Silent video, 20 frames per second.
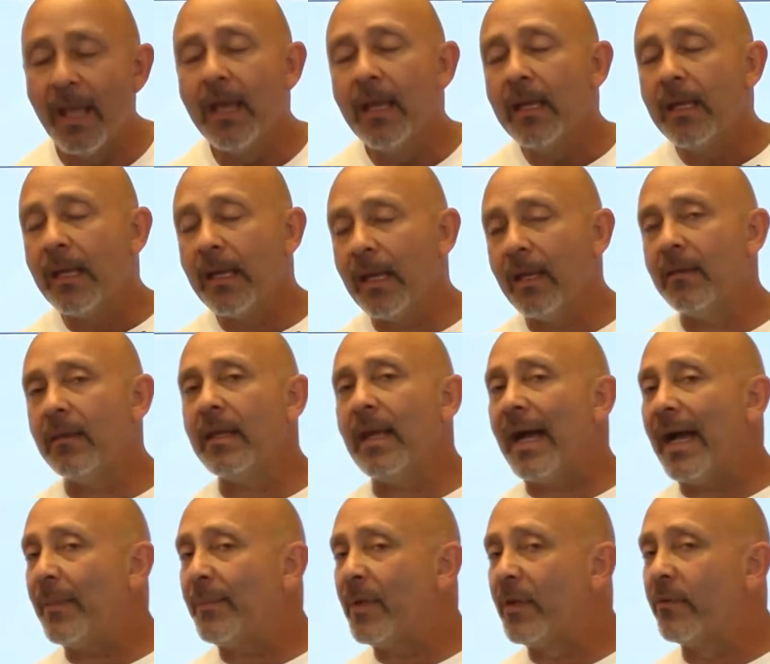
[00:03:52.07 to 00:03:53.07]
In the
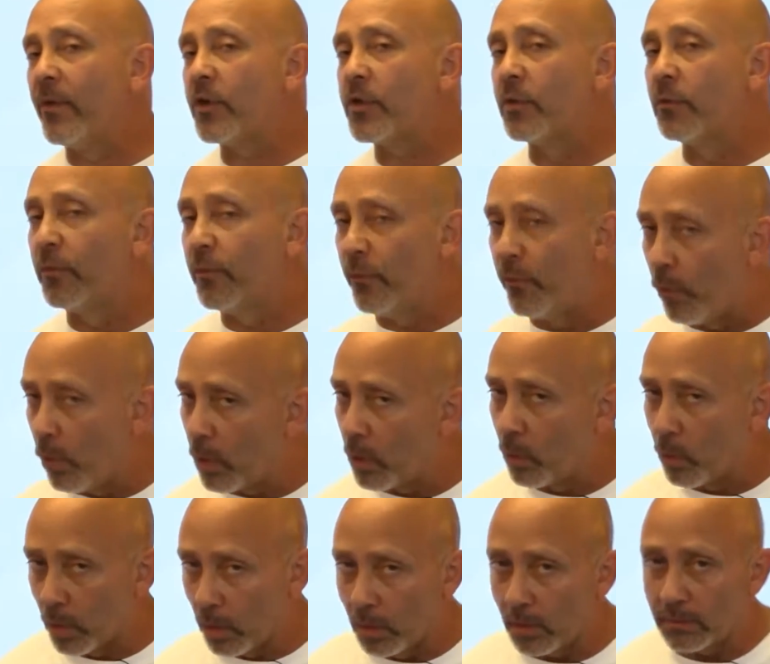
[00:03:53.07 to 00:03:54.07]
IP version 4
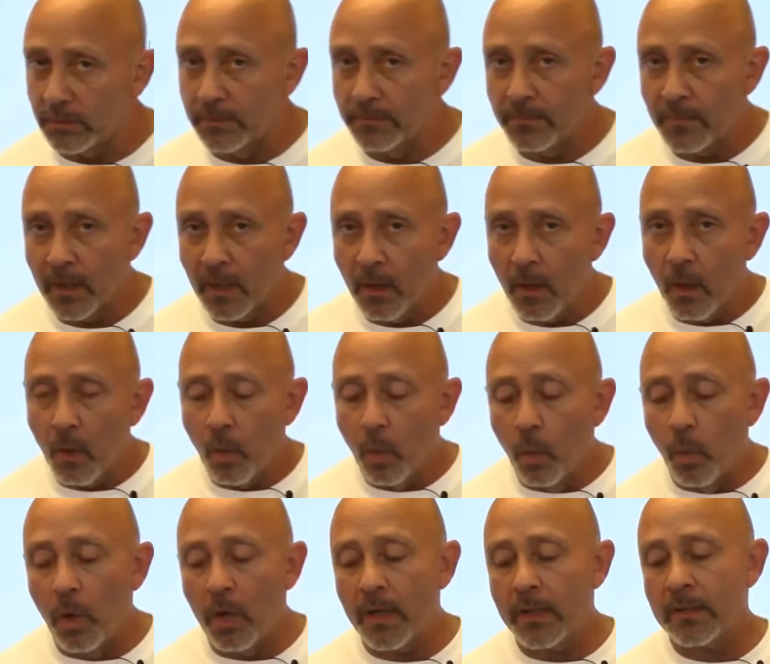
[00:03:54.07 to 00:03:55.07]
world,
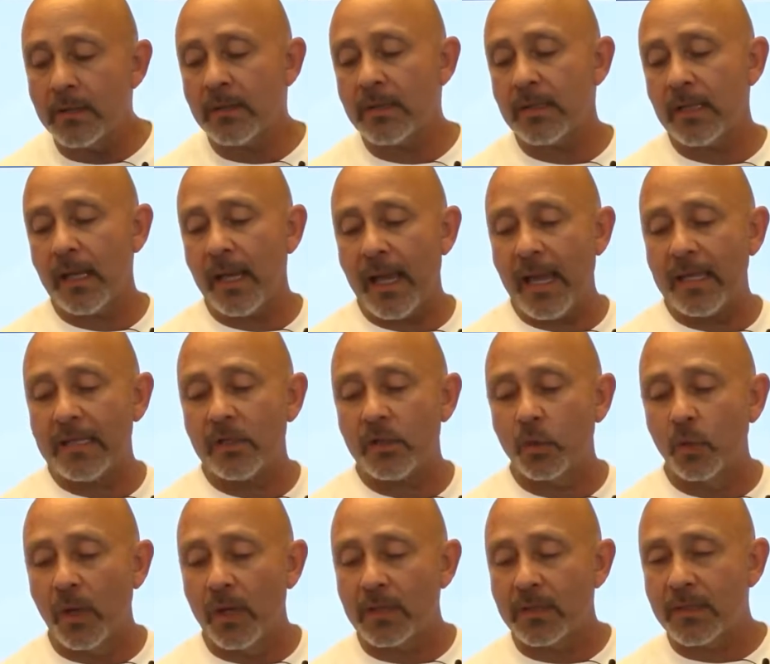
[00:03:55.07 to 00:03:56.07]
once a
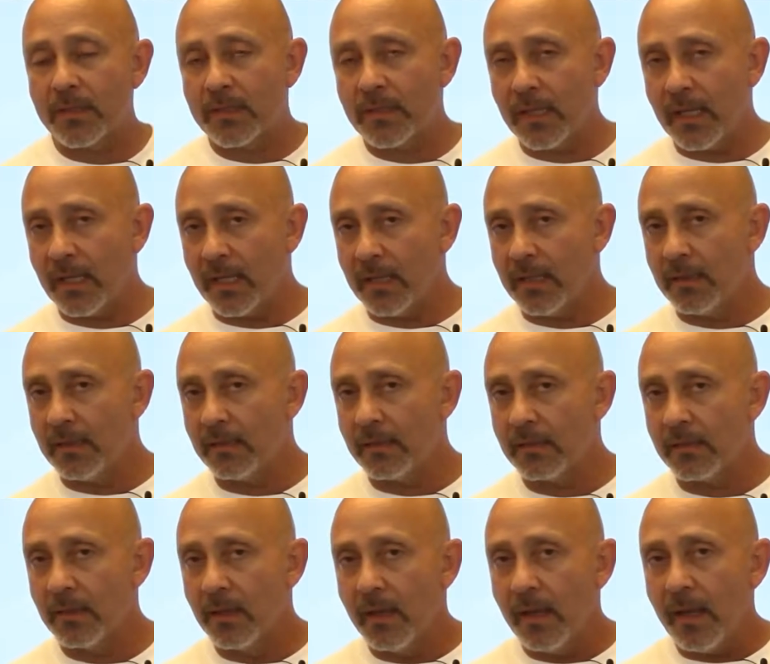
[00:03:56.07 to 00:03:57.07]
switch
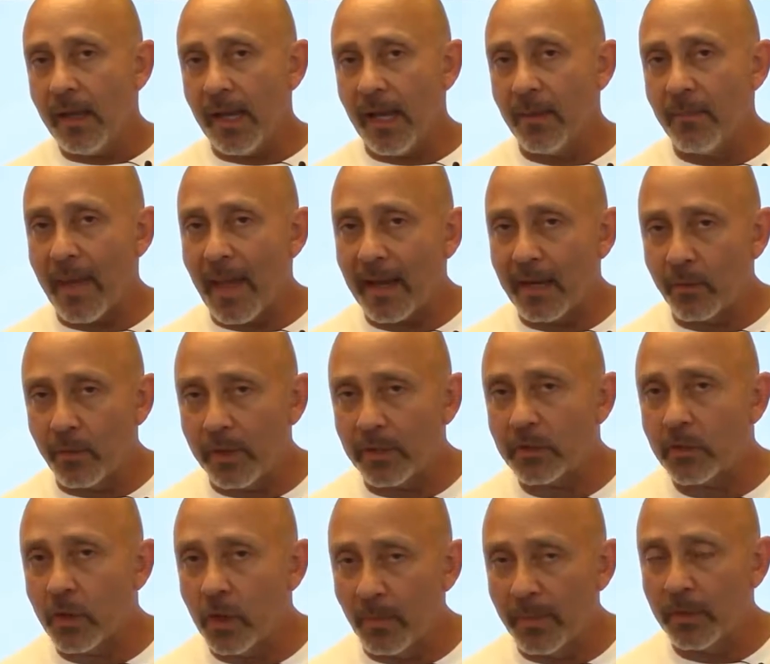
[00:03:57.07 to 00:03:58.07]
sees a MAC address
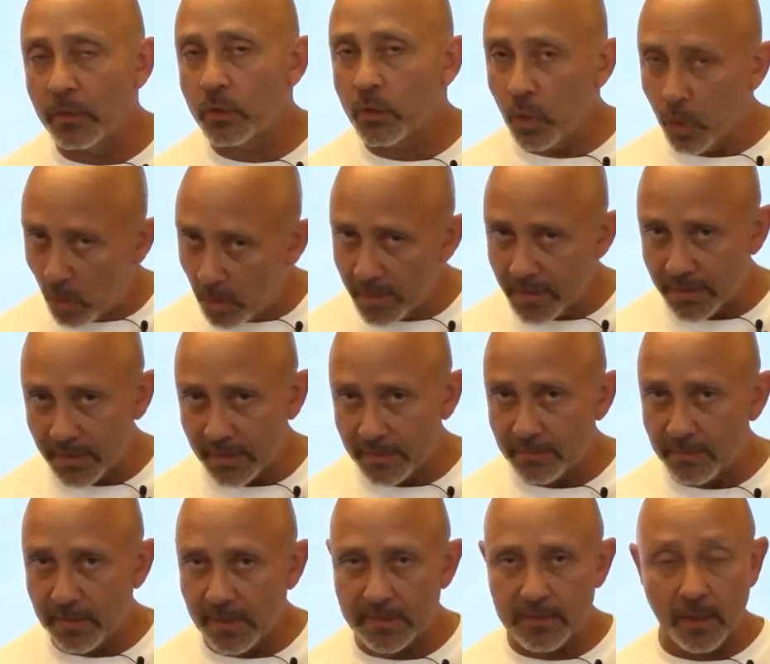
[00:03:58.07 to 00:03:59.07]
coming towards it,
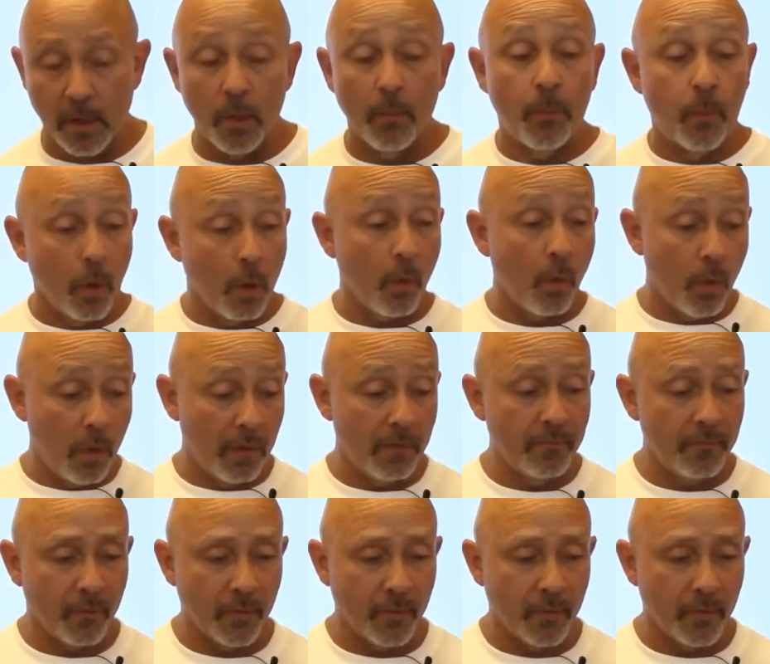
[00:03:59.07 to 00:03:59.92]
let's say on port 1, for